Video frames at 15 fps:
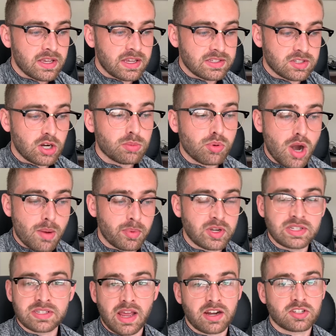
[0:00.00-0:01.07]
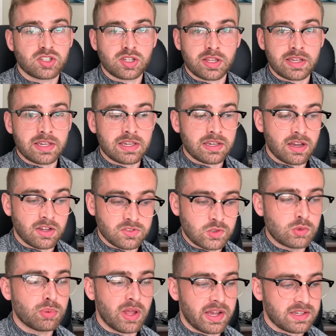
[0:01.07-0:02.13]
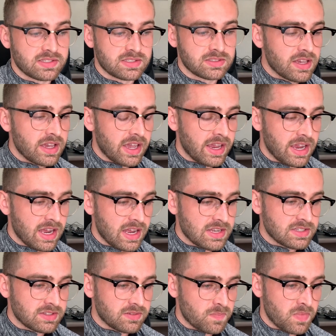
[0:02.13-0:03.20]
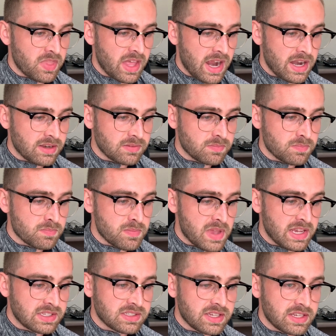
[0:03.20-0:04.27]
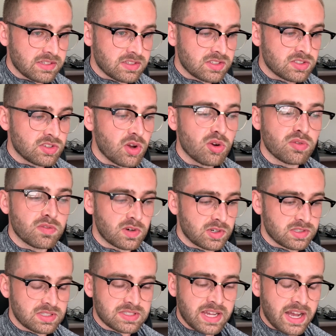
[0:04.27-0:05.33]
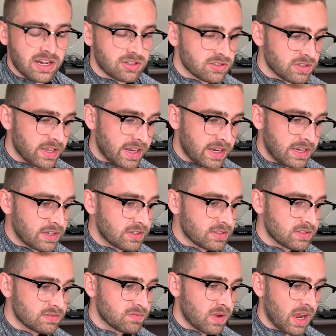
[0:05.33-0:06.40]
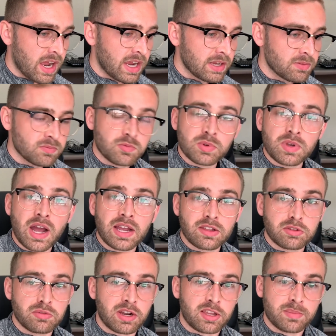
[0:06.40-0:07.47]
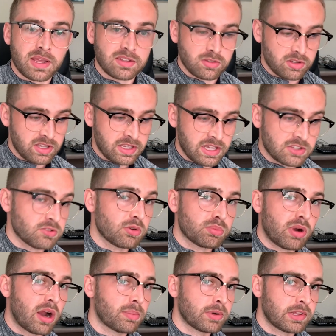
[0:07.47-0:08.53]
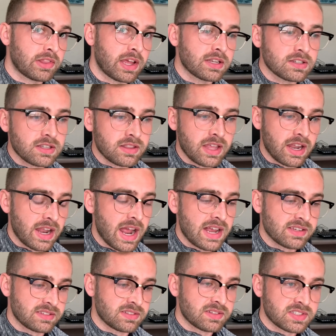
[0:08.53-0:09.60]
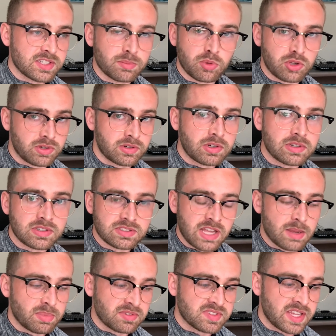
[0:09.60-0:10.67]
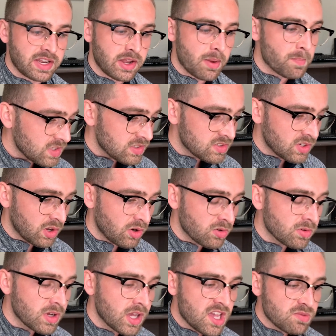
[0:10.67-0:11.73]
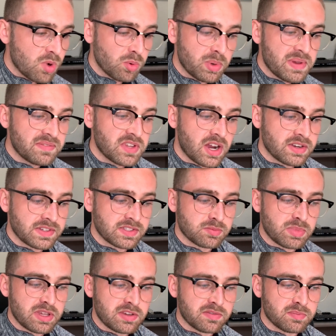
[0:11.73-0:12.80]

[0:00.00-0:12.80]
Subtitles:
is our property is actually a duplex, and that makes it so versatile, and I would highly recommend looking into a property that has a similar type of setup. So what we've done is we've